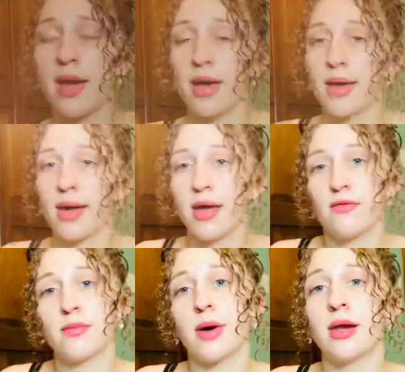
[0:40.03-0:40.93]
Hey
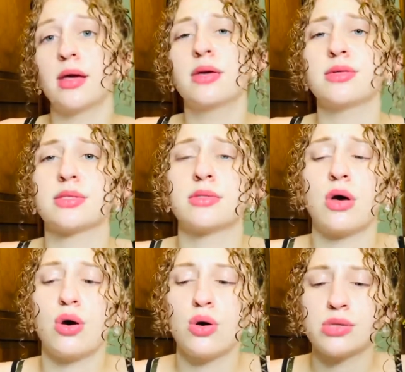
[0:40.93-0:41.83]
everybody,
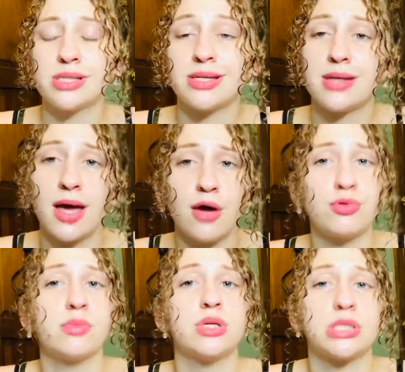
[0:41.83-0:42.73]
so today I'm going to
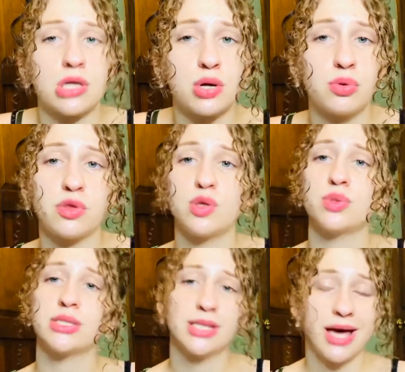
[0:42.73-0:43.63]
be sharing with you
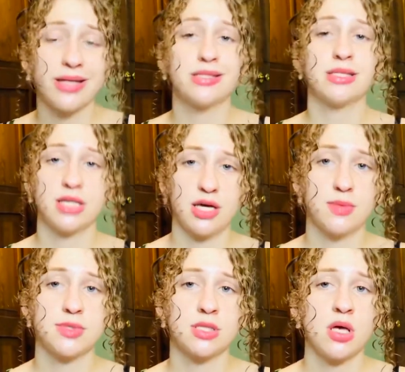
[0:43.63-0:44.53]
10
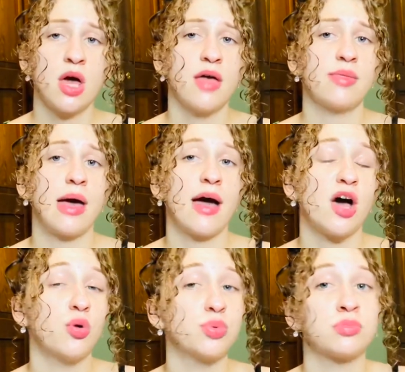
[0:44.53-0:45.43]
tips that
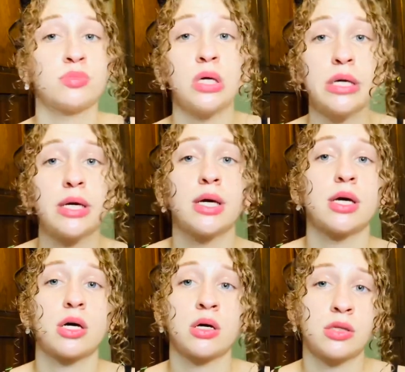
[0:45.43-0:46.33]
helped me get
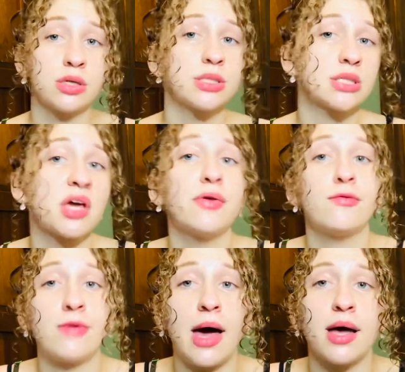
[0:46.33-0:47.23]
clear skin
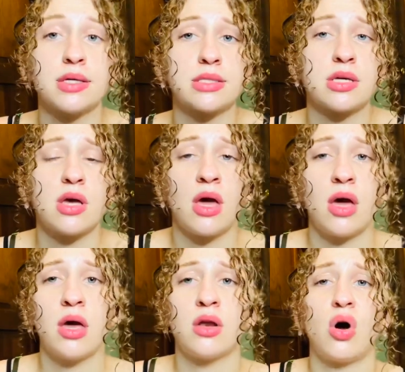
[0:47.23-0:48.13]
fast
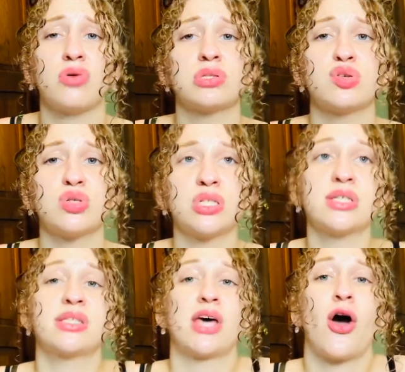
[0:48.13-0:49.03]
and also
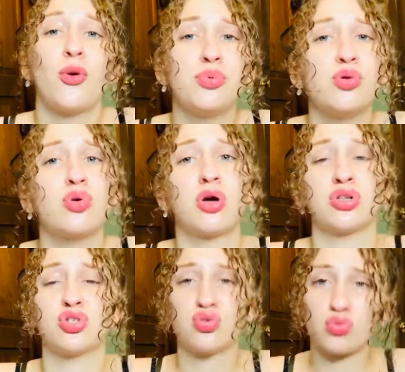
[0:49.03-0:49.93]
just help you
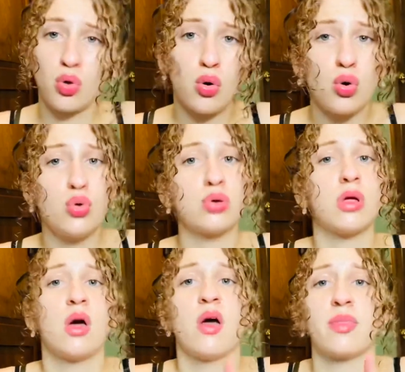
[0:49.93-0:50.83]
control
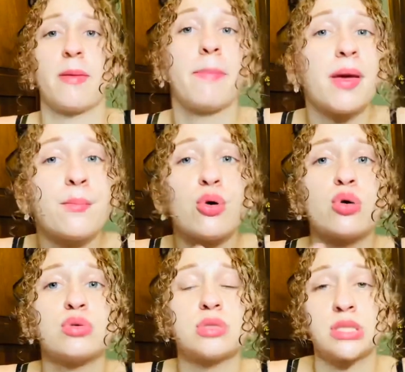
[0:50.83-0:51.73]
the
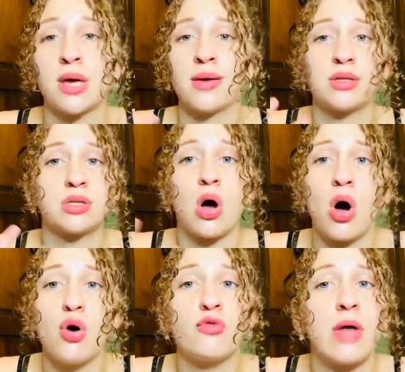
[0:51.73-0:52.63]
pimples and
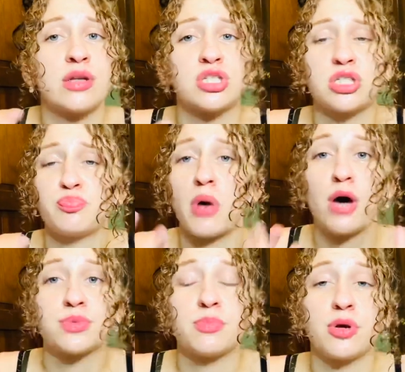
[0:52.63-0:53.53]
all of that just
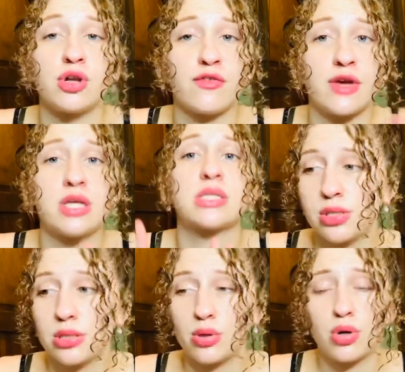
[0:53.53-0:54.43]
pops up on your face,
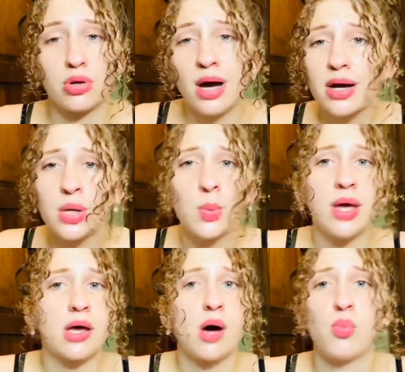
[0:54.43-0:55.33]
so you're not going to wake
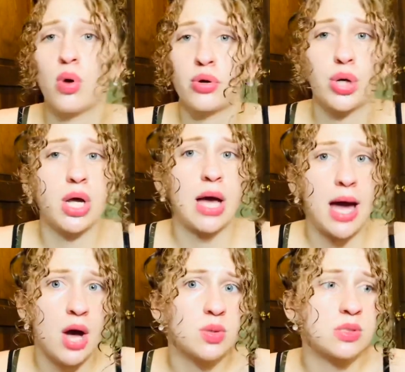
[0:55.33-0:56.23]
up wondering
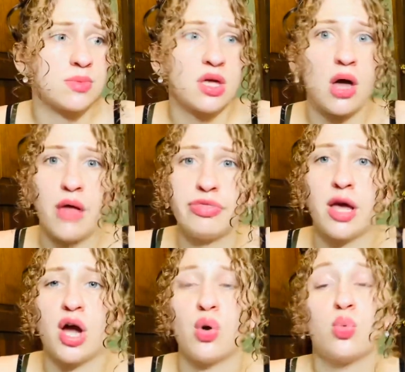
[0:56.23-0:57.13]
how something got
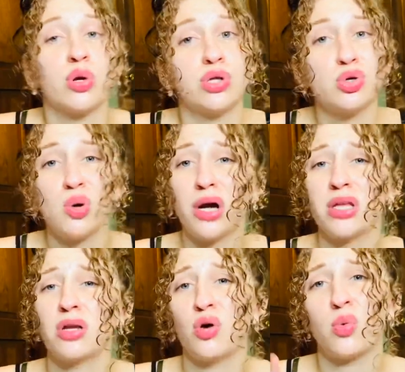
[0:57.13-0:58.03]
there when you already
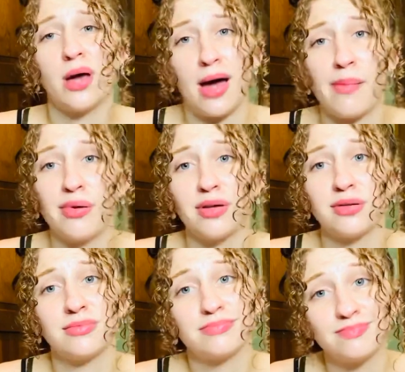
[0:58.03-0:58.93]
know what happened.
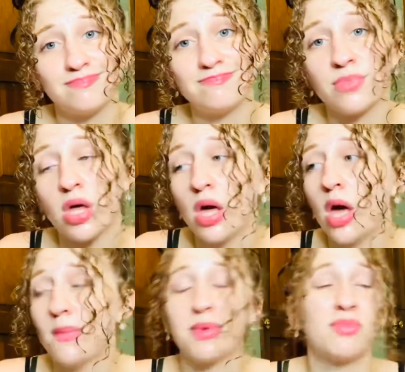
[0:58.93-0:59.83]

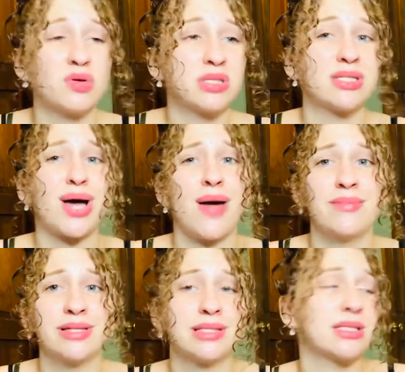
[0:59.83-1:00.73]
I mean, most of the time
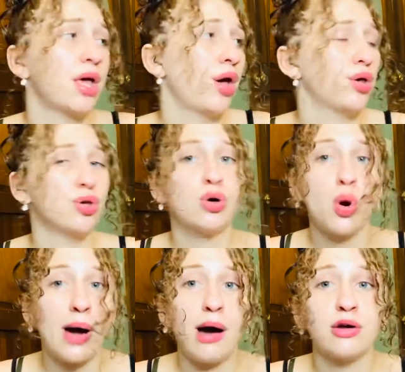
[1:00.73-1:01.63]
it's you go
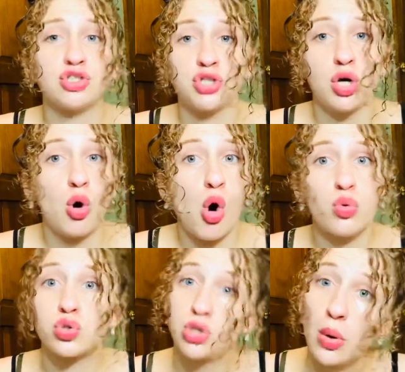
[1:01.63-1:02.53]
out and drink a whole
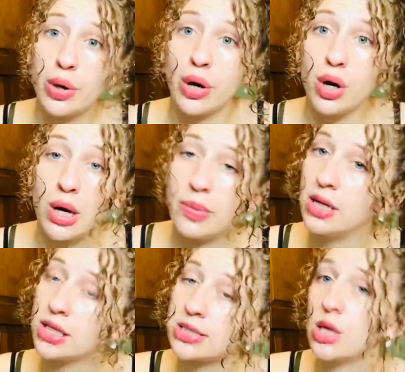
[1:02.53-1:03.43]
soda and the
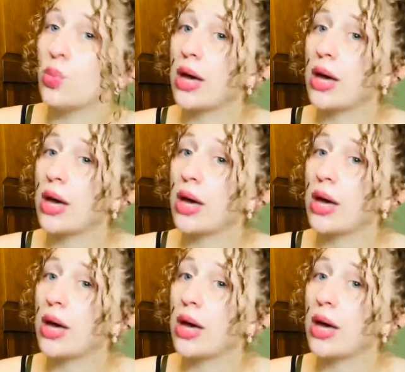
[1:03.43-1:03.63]
next day you wake